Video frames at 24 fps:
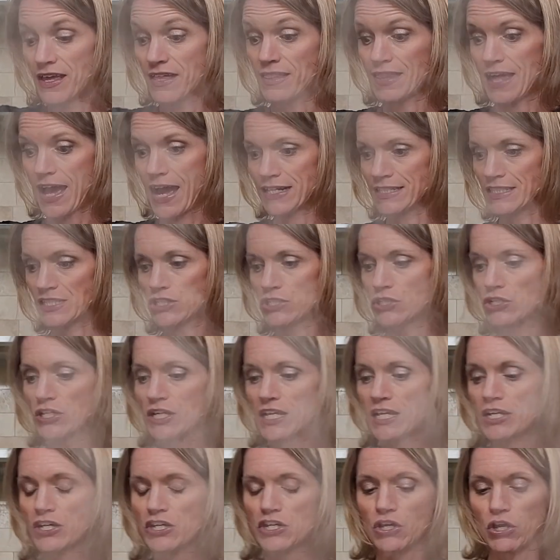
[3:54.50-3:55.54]
That's
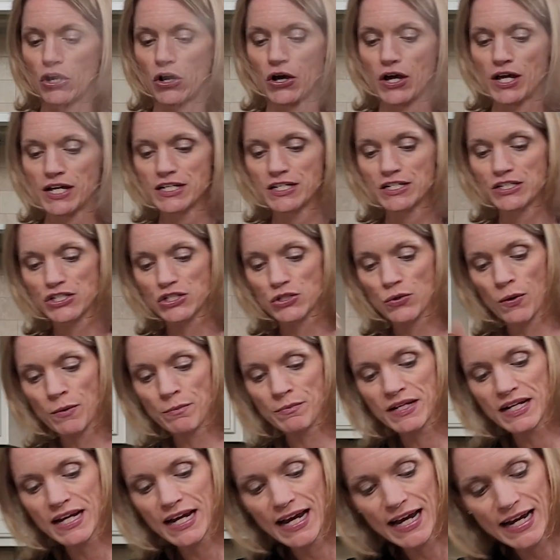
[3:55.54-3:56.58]
looking good, so I'm
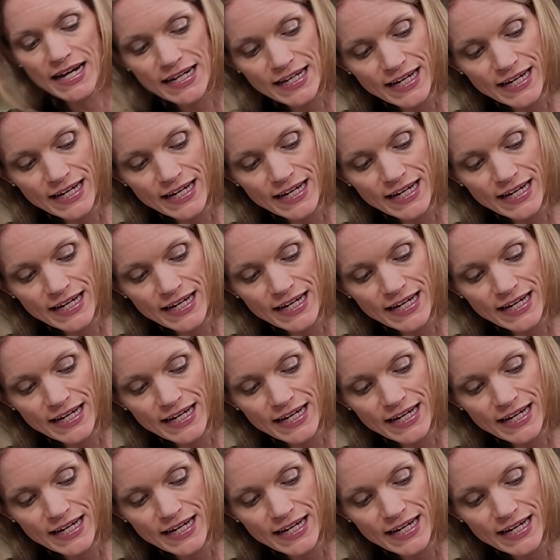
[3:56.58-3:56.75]
gonna hit